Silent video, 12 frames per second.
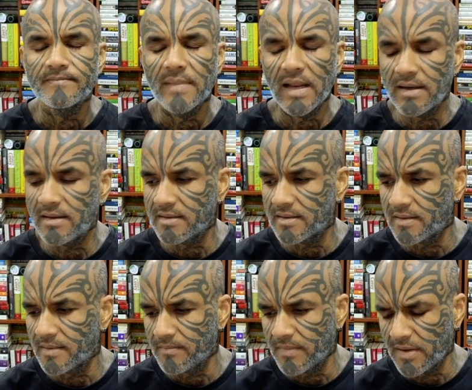And
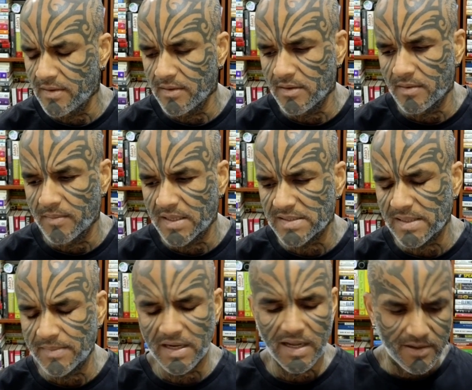uh, you, know, because
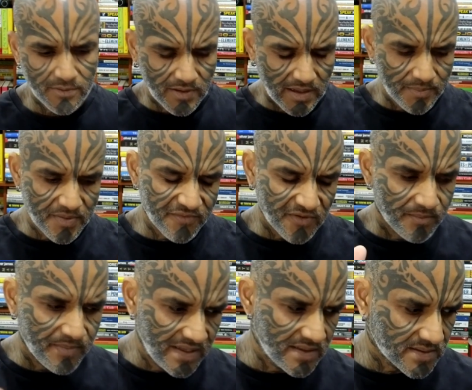I'm a guy, I prefer
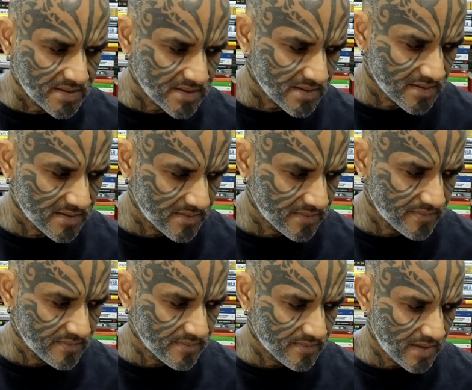peace.
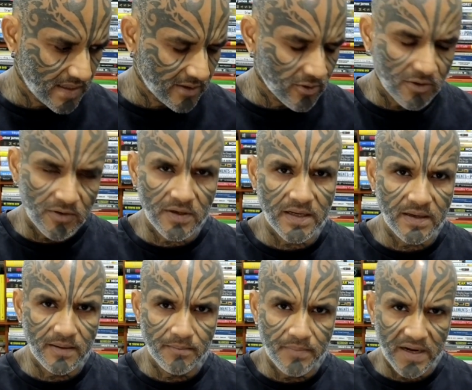I not
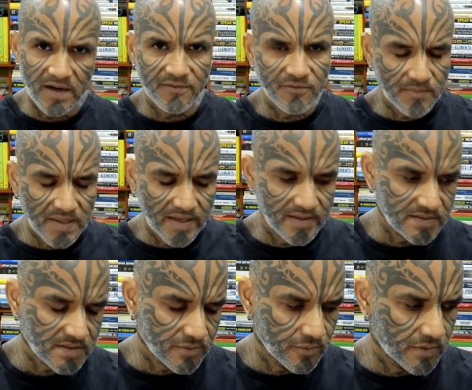only paid for my
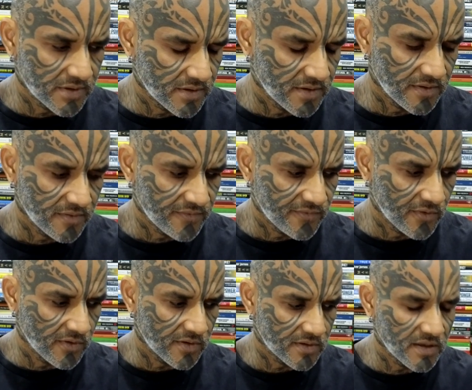scooter
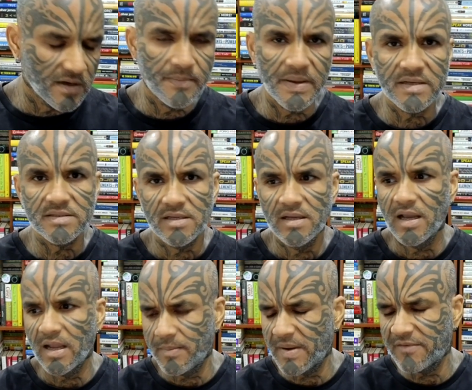for the repairs,
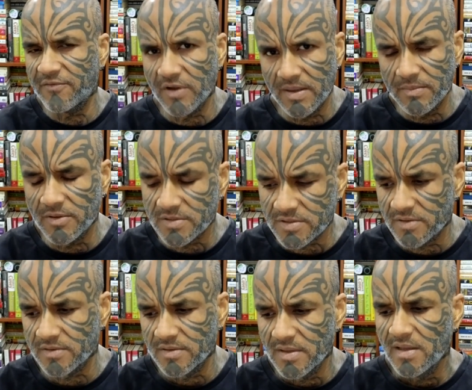I paid for him
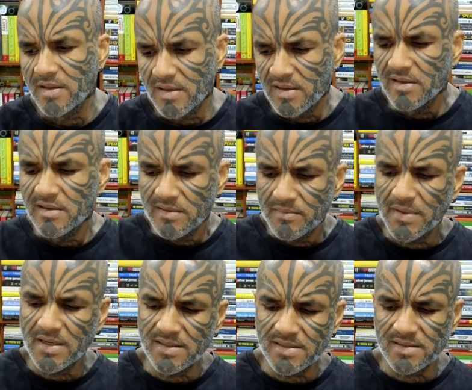also
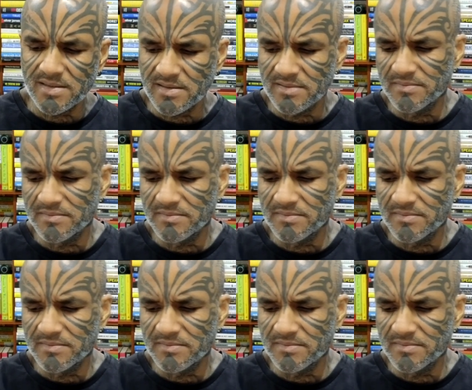because